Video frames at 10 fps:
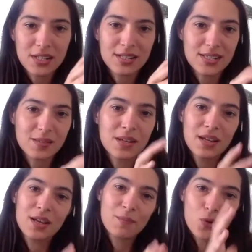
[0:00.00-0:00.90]
this
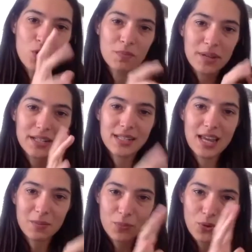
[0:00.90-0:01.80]
more big
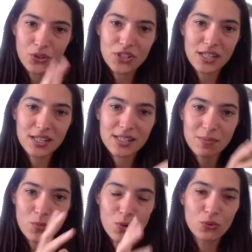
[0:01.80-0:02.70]
tent politics and
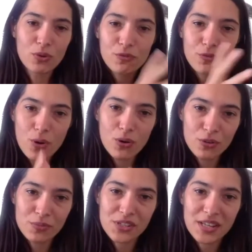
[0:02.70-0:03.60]
more
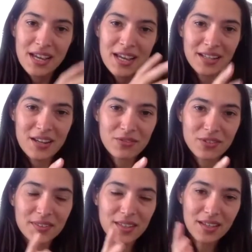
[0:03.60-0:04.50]
reforms and
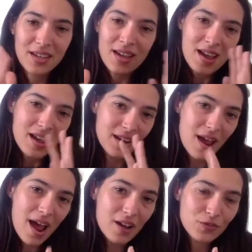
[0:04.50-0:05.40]
everything. And
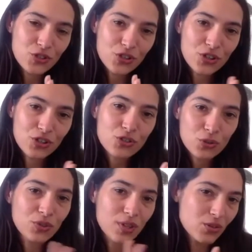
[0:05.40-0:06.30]
after
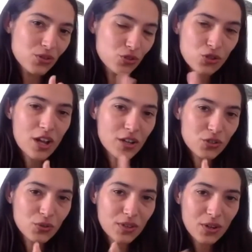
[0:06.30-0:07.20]
July
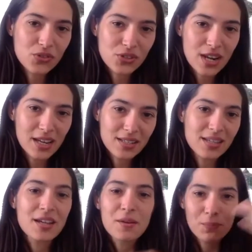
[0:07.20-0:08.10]
2008,
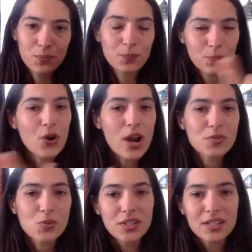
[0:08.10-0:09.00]
perhaps
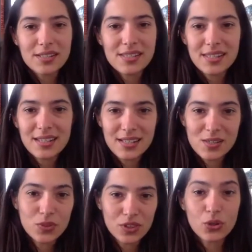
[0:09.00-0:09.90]
we can see it as
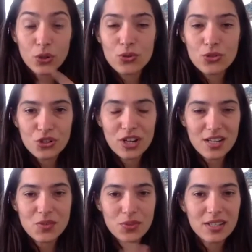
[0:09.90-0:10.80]
with the closure
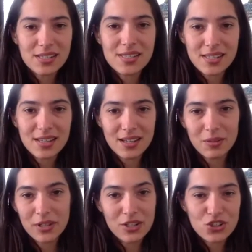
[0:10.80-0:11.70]
case, we can see a
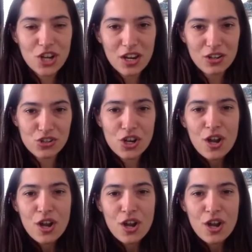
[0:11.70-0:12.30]
big change.